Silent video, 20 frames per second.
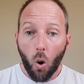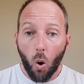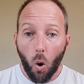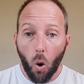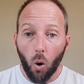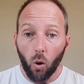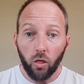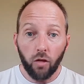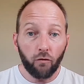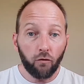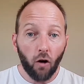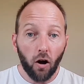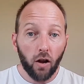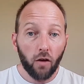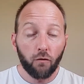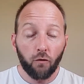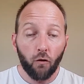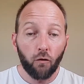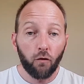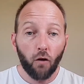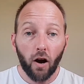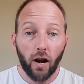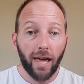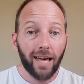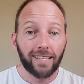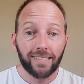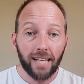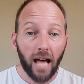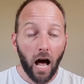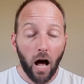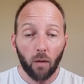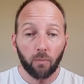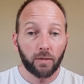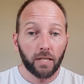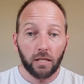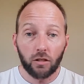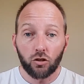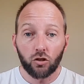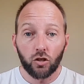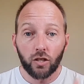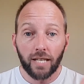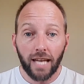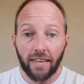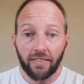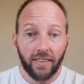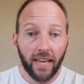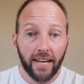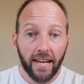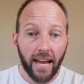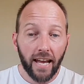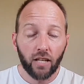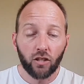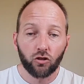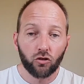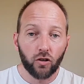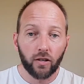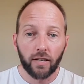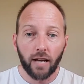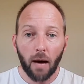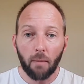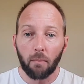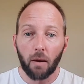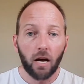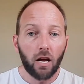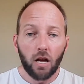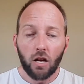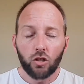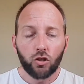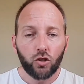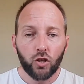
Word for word: All the follow for follow has helped is to get that extra number.